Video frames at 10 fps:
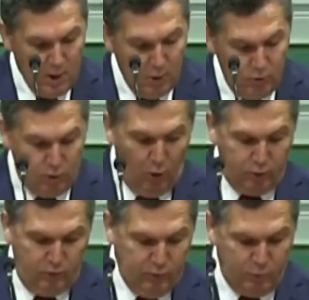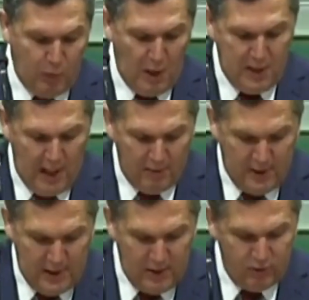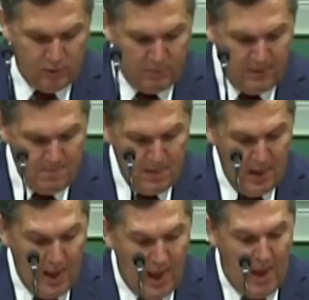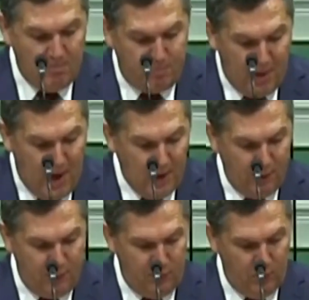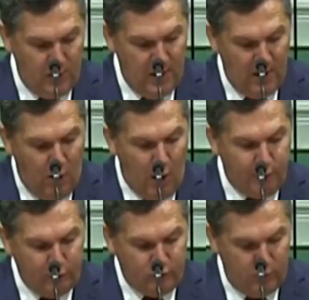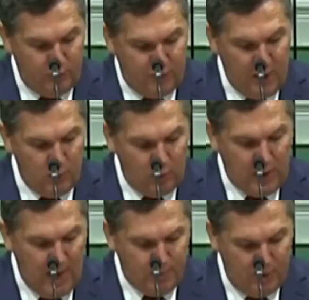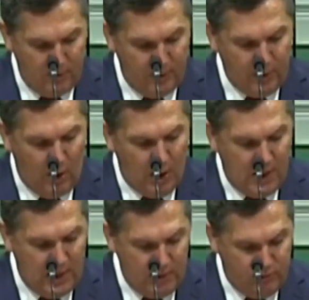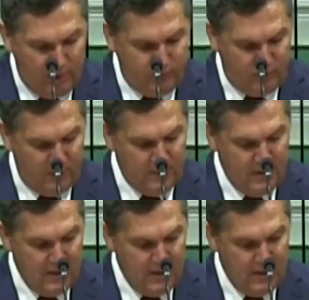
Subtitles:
Joseph was brought down to Egypt, and Potiphar, an officer of Pharaoh, captain of the guard, an Egyptian,